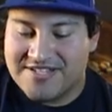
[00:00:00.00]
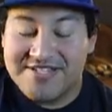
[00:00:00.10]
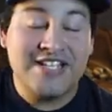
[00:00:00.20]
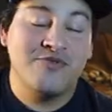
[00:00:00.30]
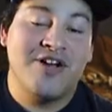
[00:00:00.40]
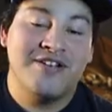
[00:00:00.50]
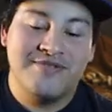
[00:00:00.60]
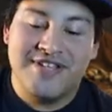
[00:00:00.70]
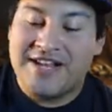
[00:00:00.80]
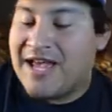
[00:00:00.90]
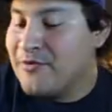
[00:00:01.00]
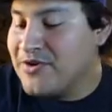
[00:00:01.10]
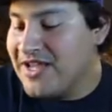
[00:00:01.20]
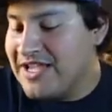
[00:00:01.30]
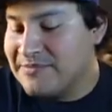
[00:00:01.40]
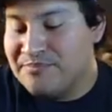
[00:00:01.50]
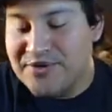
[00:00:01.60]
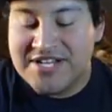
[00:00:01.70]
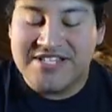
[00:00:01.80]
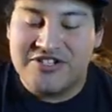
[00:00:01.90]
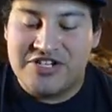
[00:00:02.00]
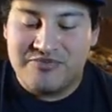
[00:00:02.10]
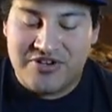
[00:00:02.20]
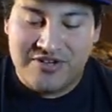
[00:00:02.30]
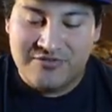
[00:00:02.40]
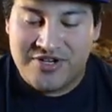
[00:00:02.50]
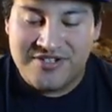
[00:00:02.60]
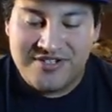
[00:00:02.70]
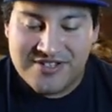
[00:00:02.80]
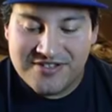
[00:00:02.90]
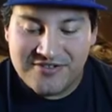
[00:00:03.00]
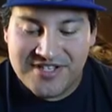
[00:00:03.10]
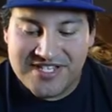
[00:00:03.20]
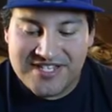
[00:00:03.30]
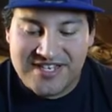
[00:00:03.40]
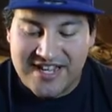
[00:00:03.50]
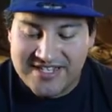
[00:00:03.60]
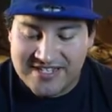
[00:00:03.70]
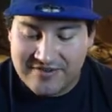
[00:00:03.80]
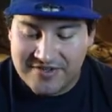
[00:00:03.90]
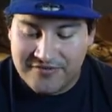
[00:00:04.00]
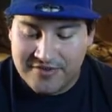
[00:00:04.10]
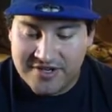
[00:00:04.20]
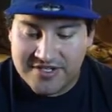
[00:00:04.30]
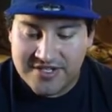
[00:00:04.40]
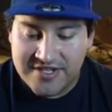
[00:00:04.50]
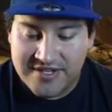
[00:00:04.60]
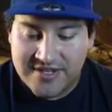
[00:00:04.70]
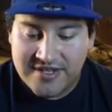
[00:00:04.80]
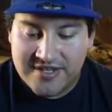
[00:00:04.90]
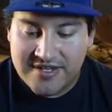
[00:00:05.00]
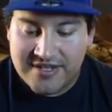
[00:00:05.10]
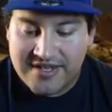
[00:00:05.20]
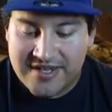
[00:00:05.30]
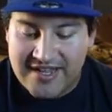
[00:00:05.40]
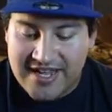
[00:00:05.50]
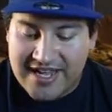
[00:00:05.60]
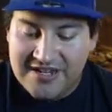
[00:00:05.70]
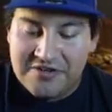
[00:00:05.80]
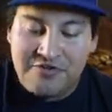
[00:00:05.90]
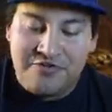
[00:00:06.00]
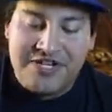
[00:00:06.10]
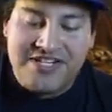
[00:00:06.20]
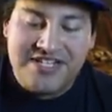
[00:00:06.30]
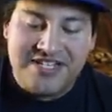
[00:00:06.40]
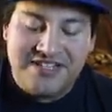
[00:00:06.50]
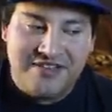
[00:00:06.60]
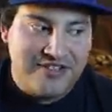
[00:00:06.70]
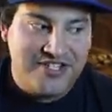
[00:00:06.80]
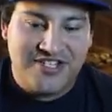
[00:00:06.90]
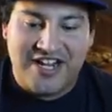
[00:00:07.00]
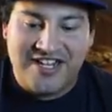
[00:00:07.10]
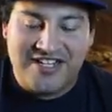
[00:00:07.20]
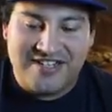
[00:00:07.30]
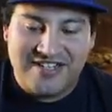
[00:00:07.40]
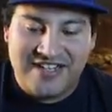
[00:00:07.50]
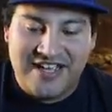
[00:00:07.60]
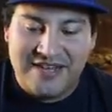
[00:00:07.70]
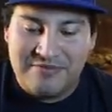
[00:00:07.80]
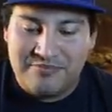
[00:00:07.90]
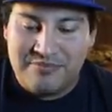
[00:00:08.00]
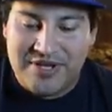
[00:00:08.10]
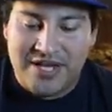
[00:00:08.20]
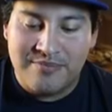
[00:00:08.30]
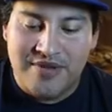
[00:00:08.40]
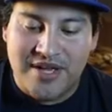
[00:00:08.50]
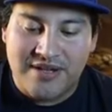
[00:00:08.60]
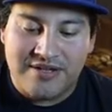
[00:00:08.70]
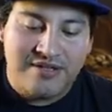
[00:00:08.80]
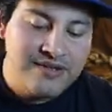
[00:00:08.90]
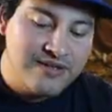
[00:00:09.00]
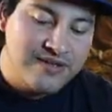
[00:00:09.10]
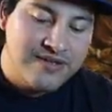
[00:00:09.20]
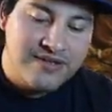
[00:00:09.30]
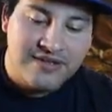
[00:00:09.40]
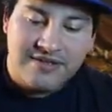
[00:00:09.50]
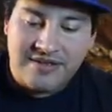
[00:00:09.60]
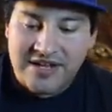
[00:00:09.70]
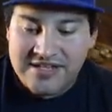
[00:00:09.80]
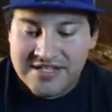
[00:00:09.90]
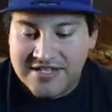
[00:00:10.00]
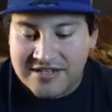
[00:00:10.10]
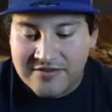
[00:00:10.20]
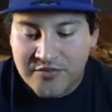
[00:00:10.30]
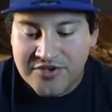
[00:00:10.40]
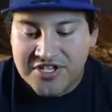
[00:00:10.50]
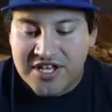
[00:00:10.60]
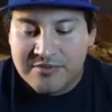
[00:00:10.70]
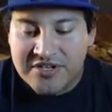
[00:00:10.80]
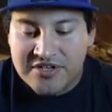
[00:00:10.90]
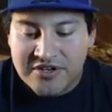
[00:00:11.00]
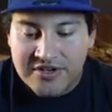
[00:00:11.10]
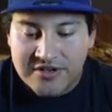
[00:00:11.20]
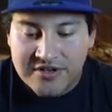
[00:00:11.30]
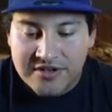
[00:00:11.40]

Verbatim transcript: It's not the one that I would like, but it's a Gym Trainer one. So it's nice to have this Full Art. And a Greedent Shiny. Not a bad pack. Right, uh, let's see. We just got to make sure.